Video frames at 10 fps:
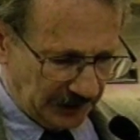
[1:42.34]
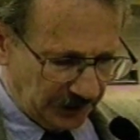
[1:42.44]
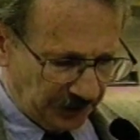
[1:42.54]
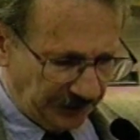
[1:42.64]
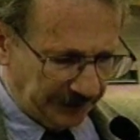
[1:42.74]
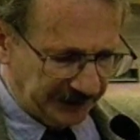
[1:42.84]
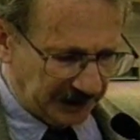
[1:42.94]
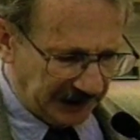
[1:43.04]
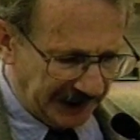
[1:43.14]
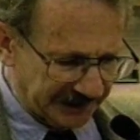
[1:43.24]
You rub your
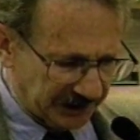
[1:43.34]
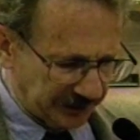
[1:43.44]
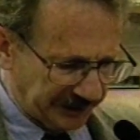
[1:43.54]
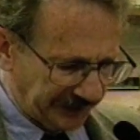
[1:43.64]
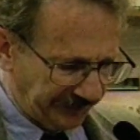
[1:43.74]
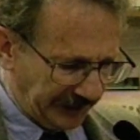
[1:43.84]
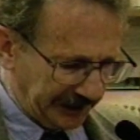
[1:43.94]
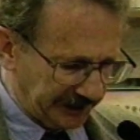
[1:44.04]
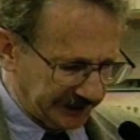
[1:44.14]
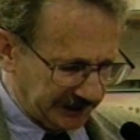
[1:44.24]
glasses with your
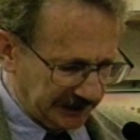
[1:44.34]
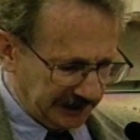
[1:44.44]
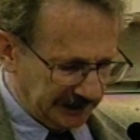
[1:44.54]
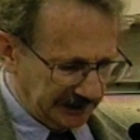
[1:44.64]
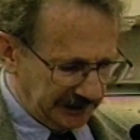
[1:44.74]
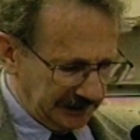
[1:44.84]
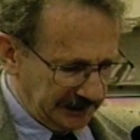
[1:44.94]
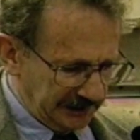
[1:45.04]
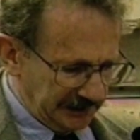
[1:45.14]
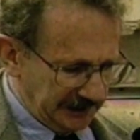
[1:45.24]
fingers,
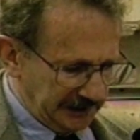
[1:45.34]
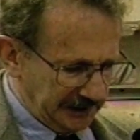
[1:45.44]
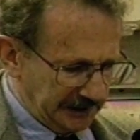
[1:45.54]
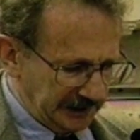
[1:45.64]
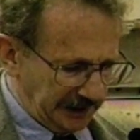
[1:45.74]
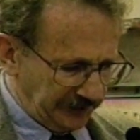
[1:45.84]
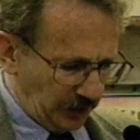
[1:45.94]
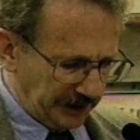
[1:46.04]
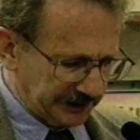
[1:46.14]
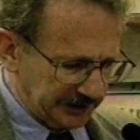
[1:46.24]
and of
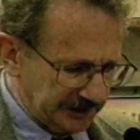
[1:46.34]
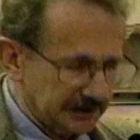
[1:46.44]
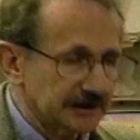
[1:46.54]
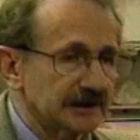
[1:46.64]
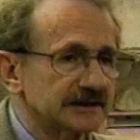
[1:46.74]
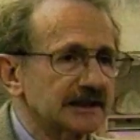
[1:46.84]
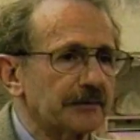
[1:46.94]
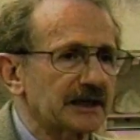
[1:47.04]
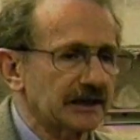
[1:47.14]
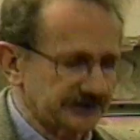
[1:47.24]
course, it's
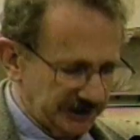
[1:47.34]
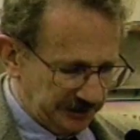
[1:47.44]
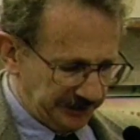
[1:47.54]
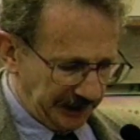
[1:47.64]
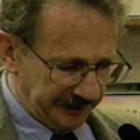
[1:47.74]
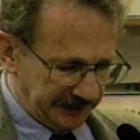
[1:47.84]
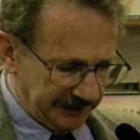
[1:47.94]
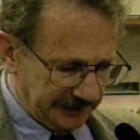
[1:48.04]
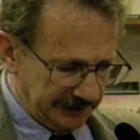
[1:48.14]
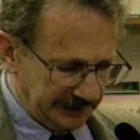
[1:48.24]
someone else's brother,
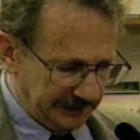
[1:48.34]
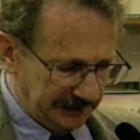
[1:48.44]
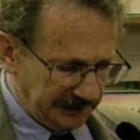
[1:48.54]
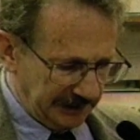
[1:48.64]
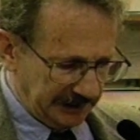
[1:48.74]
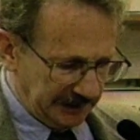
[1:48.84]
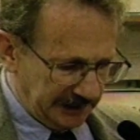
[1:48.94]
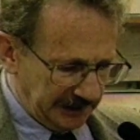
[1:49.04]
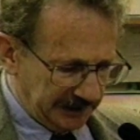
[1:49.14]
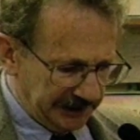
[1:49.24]

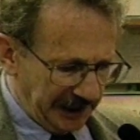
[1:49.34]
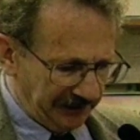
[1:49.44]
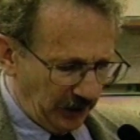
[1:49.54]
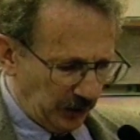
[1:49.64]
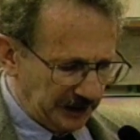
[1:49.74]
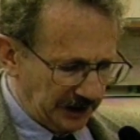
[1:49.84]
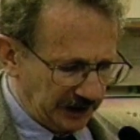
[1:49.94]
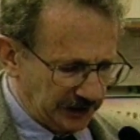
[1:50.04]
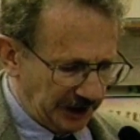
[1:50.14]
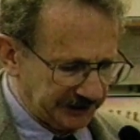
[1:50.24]
narrower
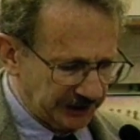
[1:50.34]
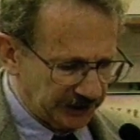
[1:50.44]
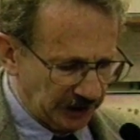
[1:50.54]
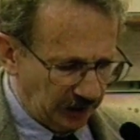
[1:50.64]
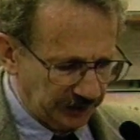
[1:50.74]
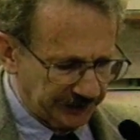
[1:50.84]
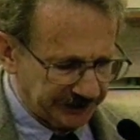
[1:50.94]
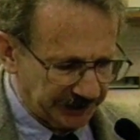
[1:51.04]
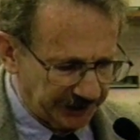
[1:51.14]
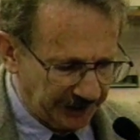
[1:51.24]
across the shoulders
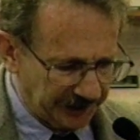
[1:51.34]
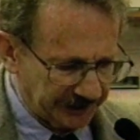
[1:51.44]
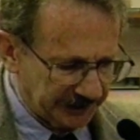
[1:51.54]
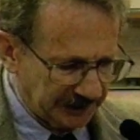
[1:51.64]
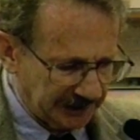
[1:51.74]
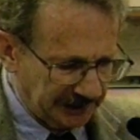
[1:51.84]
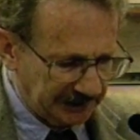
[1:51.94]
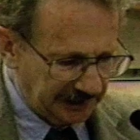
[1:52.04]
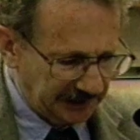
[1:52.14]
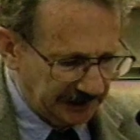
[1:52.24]
than yours,
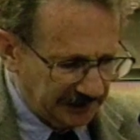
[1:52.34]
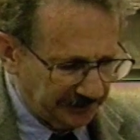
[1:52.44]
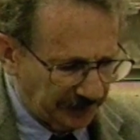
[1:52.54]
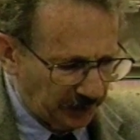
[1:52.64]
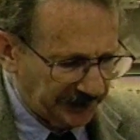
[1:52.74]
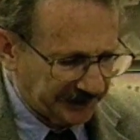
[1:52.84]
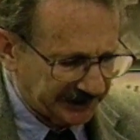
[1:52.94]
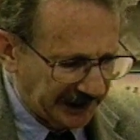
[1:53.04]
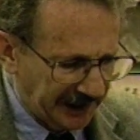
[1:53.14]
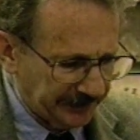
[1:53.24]
but with the
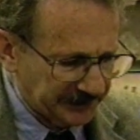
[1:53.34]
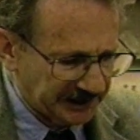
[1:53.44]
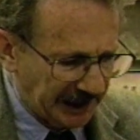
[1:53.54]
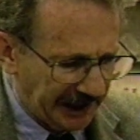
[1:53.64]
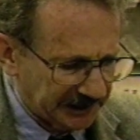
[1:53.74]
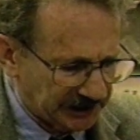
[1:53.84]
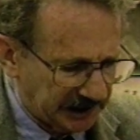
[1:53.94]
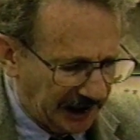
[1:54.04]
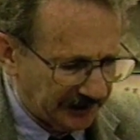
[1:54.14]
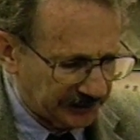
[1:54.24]
same sad
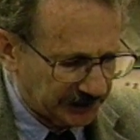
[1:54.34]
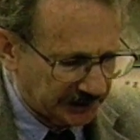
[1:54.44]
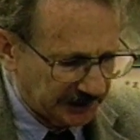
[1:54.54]
slouch,